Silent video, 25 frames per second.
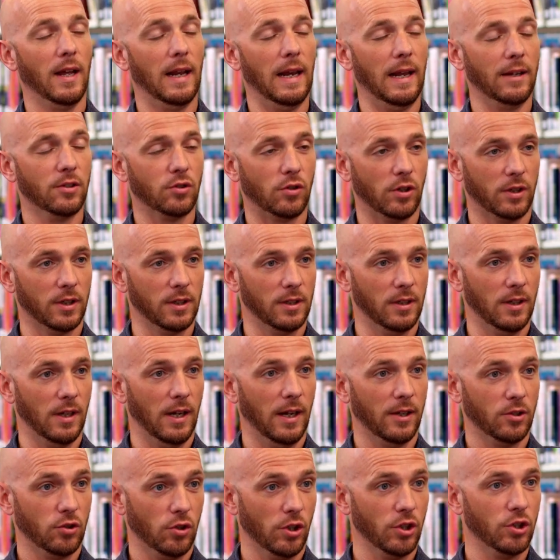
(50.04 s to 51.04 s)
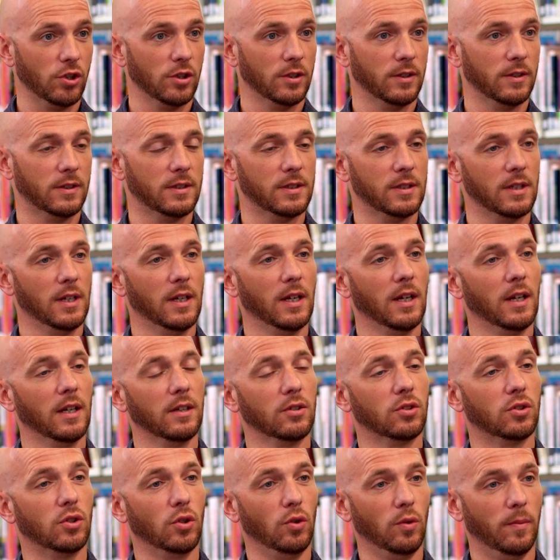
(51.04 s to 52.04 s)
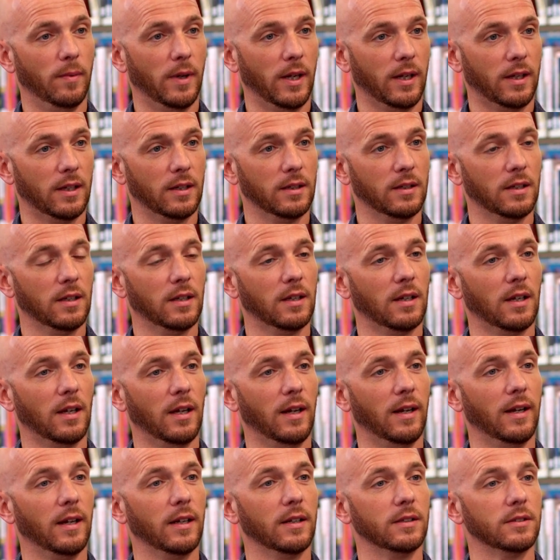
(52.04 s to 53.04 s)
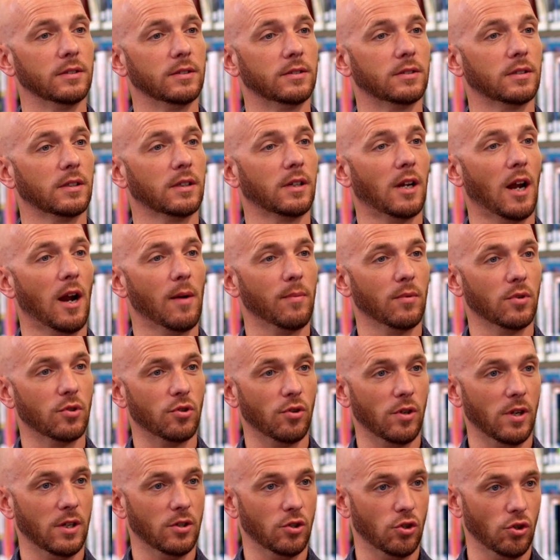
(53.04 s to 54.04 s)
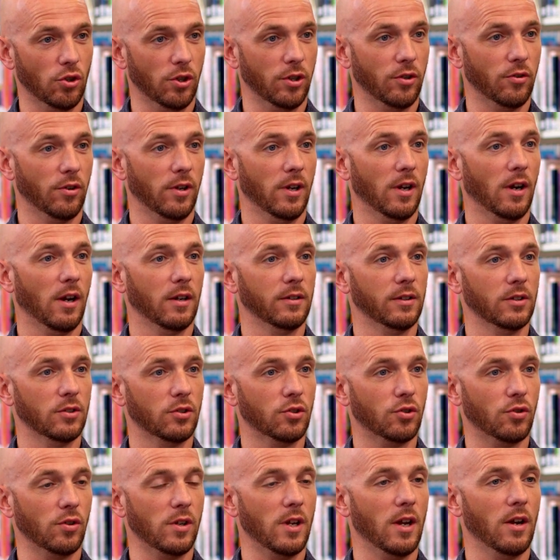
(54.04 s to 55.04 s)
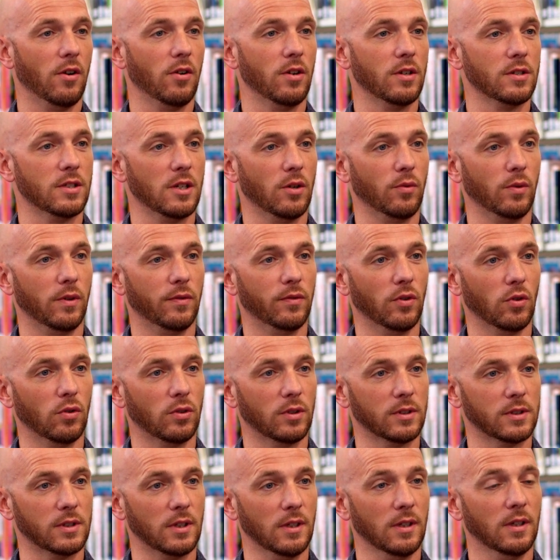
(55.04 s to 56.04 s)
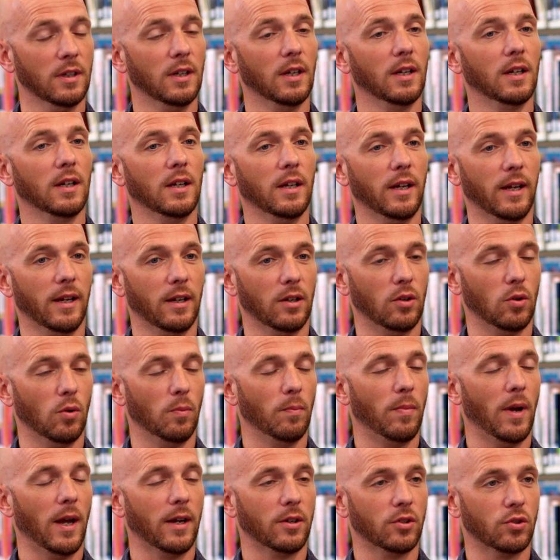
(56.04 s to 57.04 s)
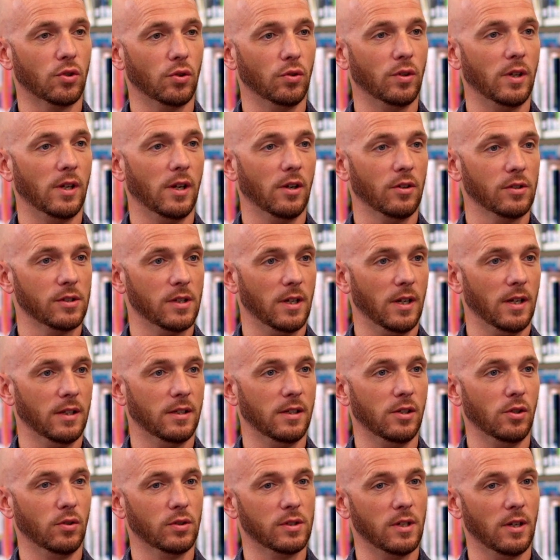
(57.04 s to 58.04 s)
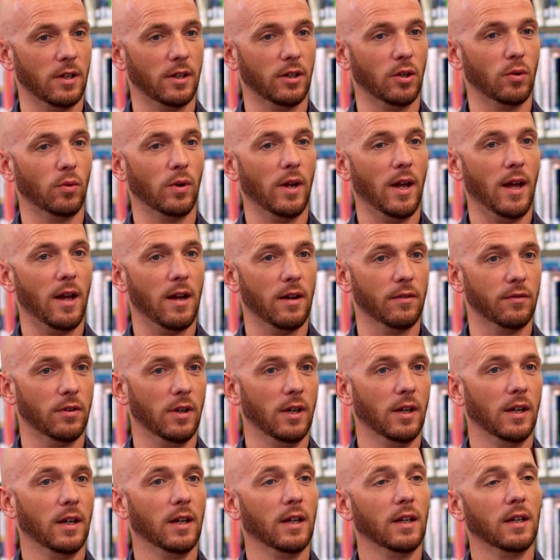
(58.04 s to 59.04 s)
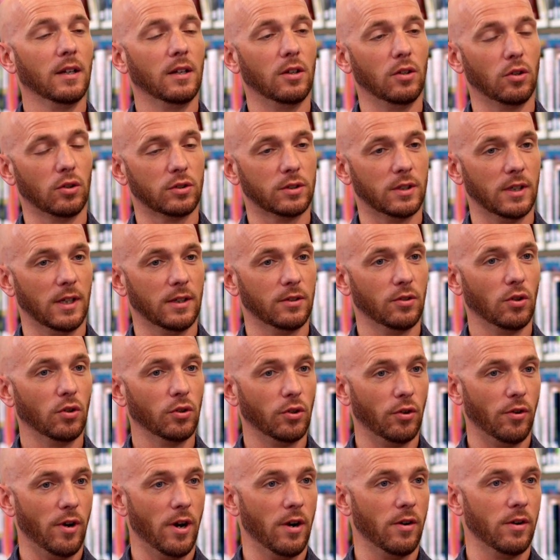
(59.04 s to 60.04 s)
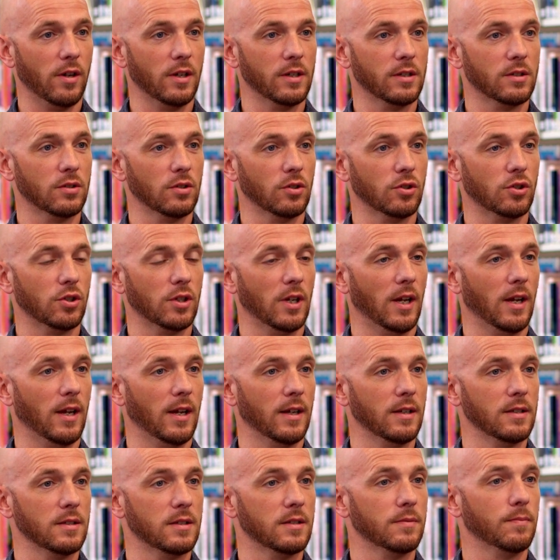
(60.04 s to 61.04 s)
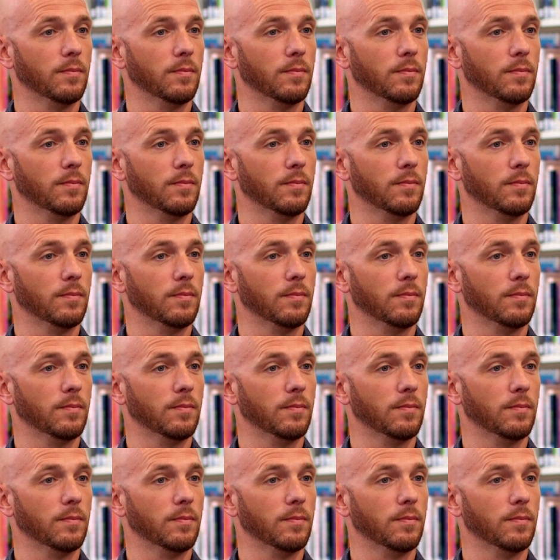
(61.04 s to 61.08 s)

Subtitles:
Electricians, toolmaking and carpentry and joinery are the three areas that we focus on. Going back through the years at ATU Sligo, we have looked at other areas such as